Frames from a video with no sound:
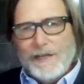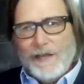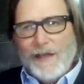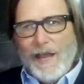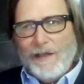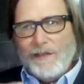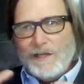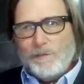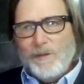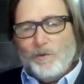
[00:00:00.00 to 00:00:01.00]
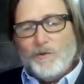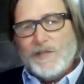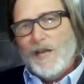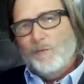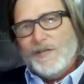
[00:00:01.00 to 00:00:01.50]
And these peoples
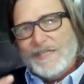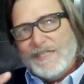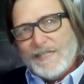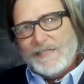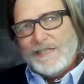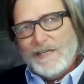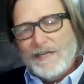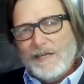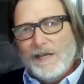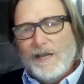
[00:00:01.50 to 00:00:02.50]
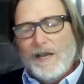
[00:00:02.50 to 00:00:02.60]
had resisted